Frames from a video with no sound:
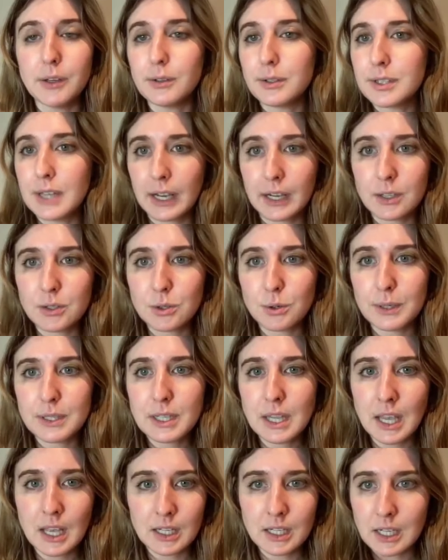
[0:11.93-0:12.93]
your second
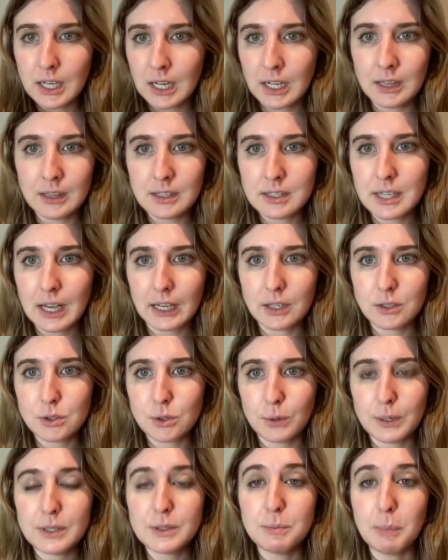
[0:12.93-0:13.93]
choice candidate in the second
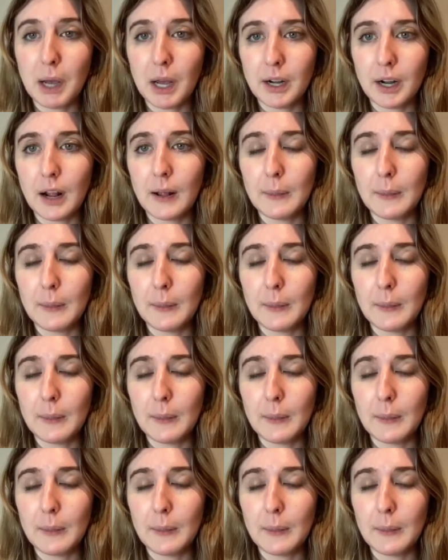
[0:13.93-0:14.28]
choice spot